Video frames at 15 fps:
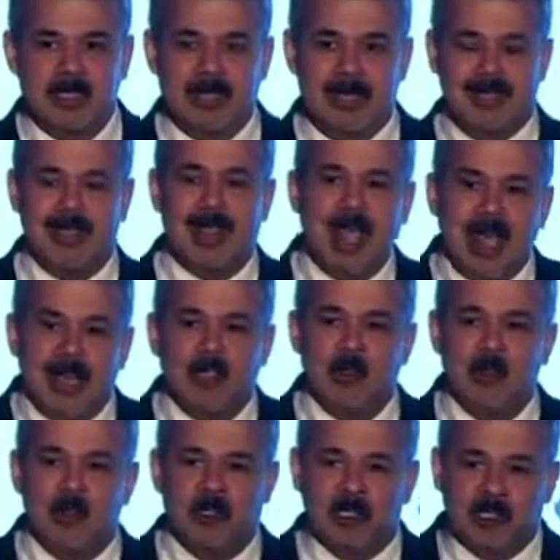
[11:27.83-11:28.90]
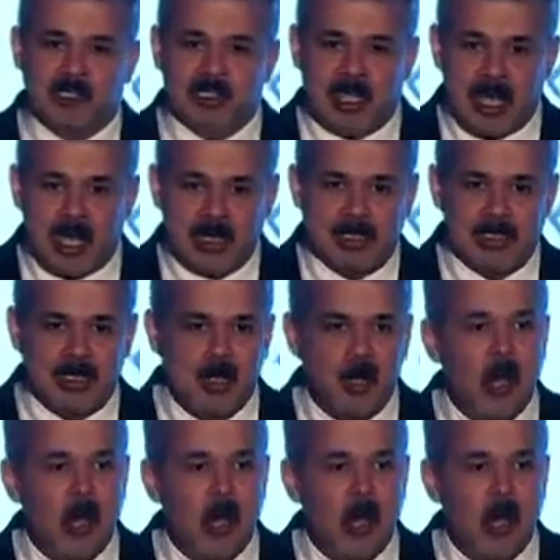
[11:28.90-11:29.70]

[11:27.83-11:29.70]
and handholders and